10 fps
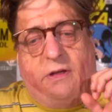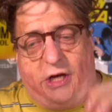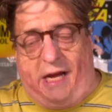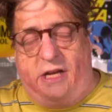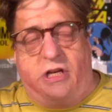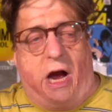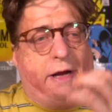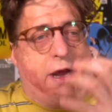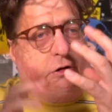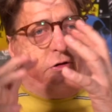change how
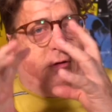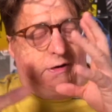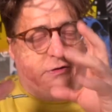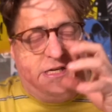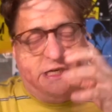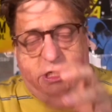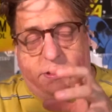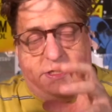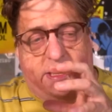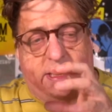characters are
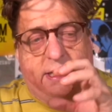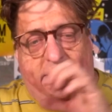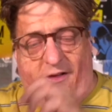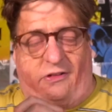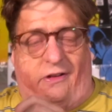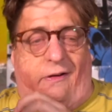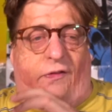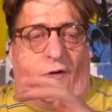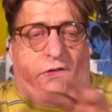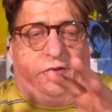introduced in the
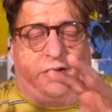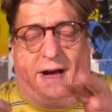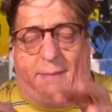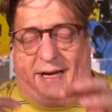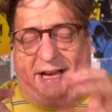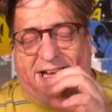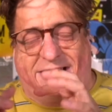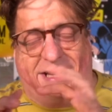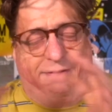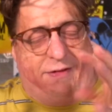series versus the comic, and
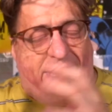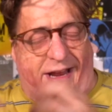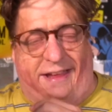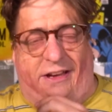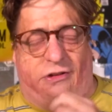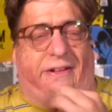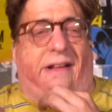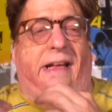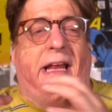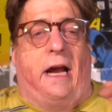that's some of that, I think, is just
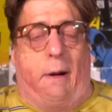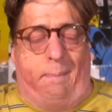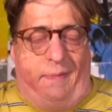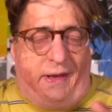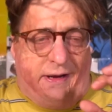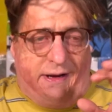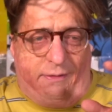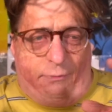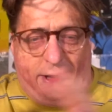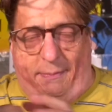cleaning up
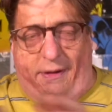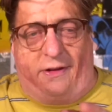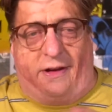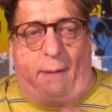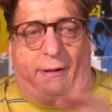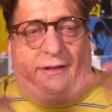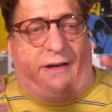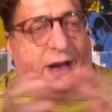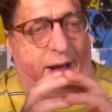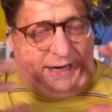what happened in the comic.
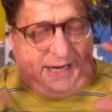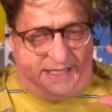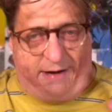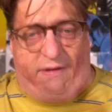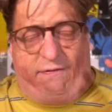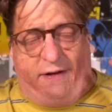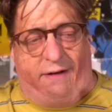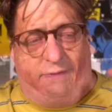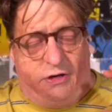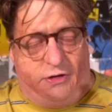The comic had
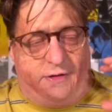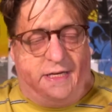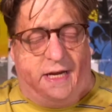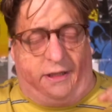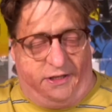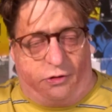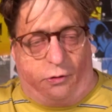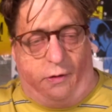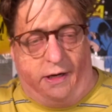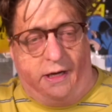75 issues to tell its
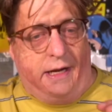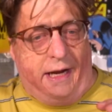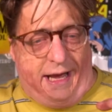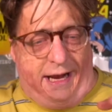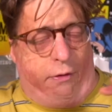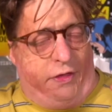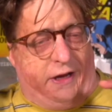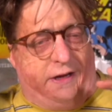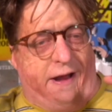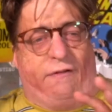story, and I don't
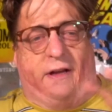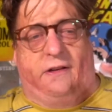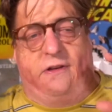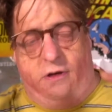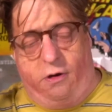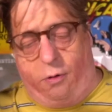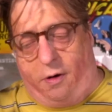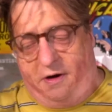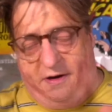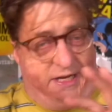think Netflix knew
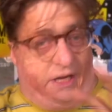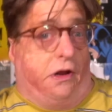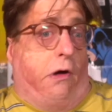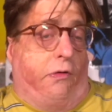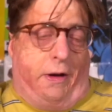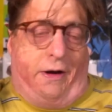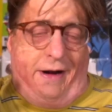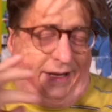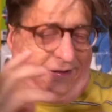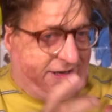or still knows whether or
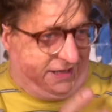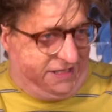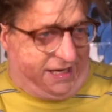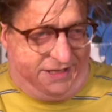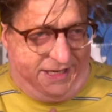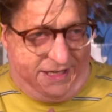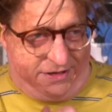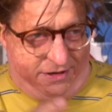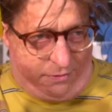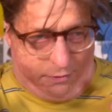not it's getting a second
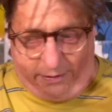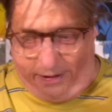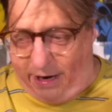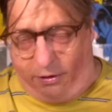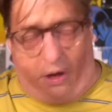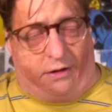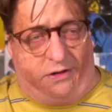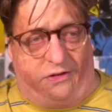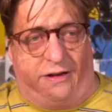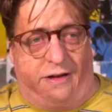season or how long
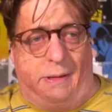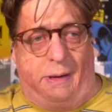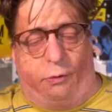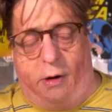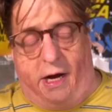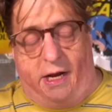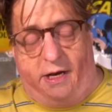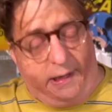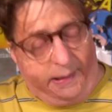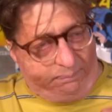this is going to be able to run,